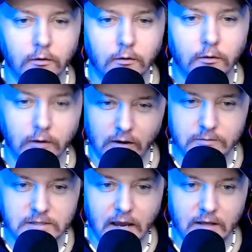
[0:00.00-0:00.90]
You know what I'm
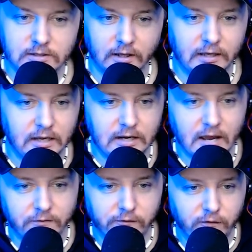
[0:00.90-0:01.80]
saying? So, like, he
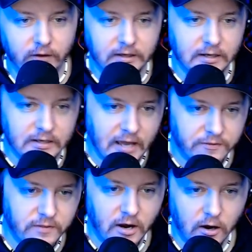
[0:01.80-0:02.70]
never fully can
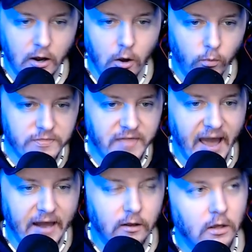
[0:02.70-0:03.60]
get there with
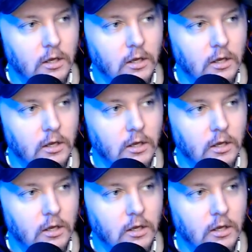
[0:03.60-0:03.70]
that.